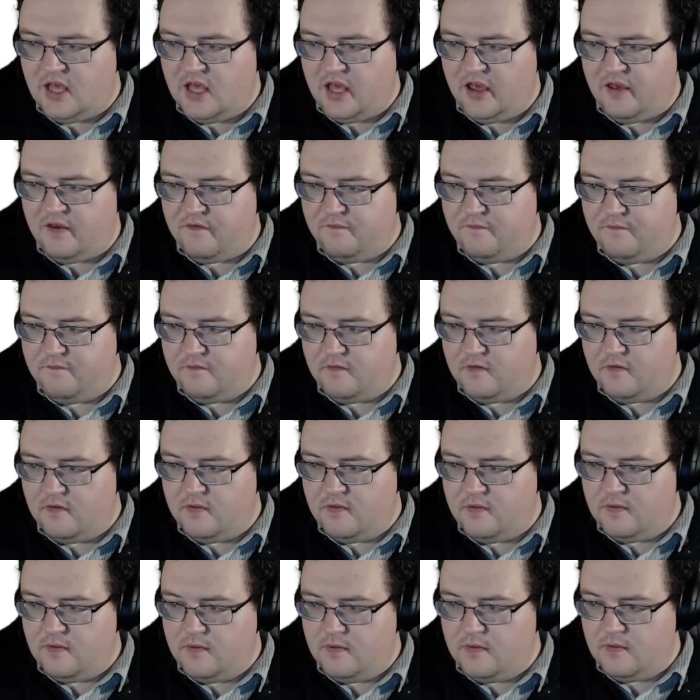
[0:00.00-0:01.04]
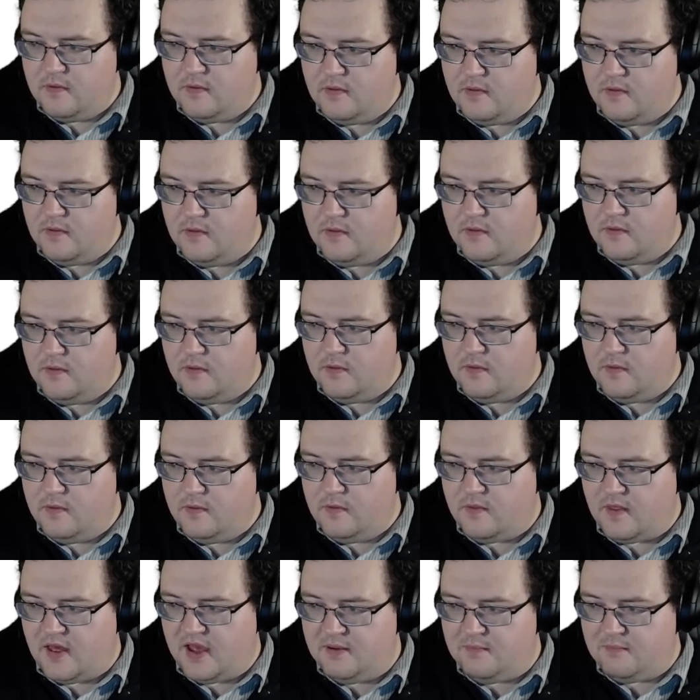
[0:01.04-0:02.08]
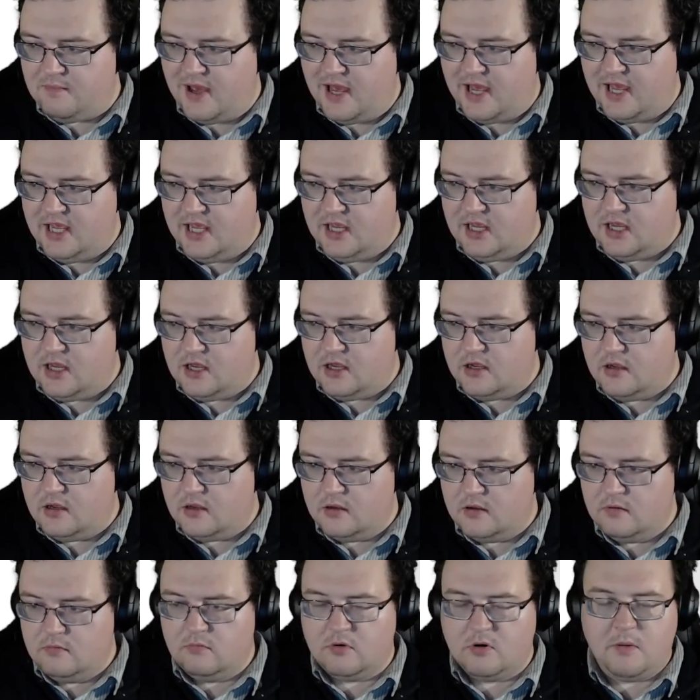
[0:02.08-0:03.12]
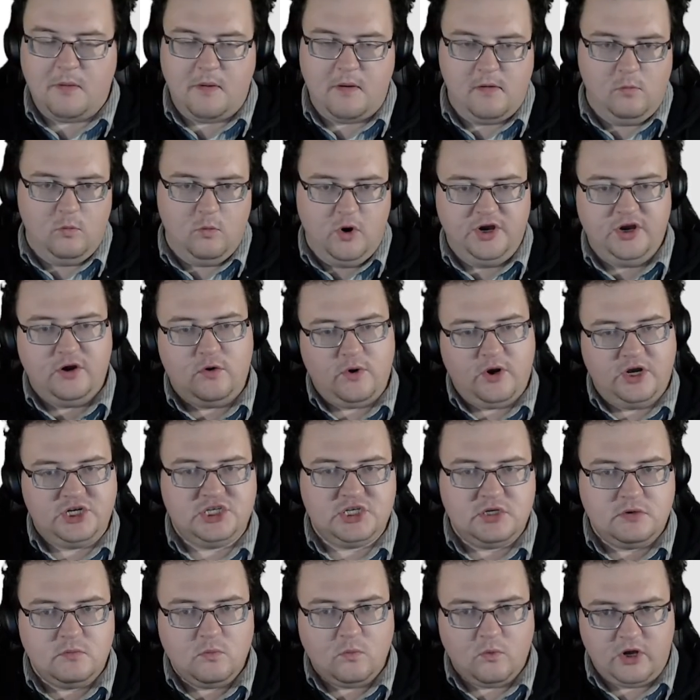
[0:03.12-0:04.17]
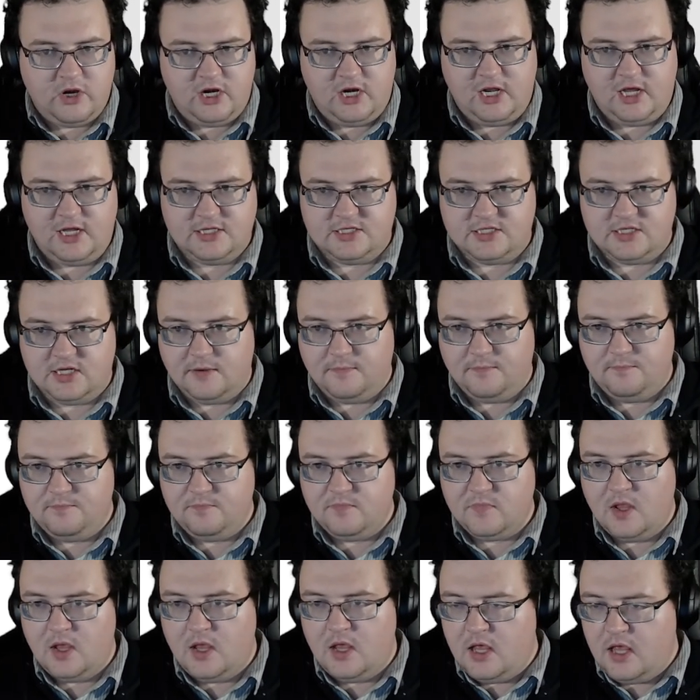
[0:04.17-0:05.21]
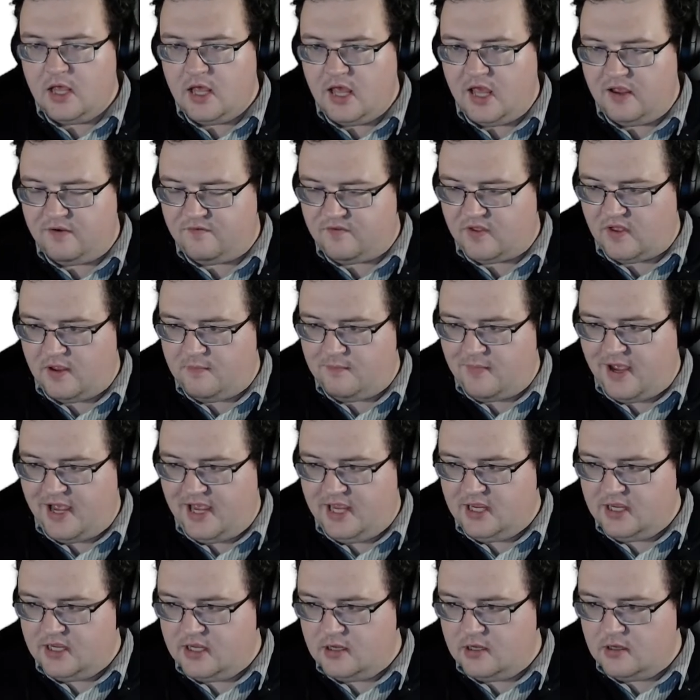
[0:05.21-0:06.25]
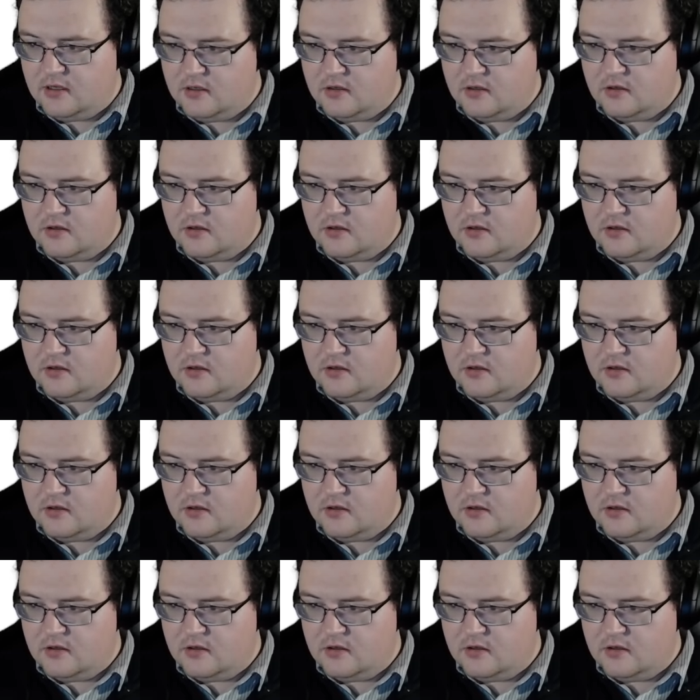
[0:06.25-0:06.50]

If they make, remember, worded question, worded answer. If they make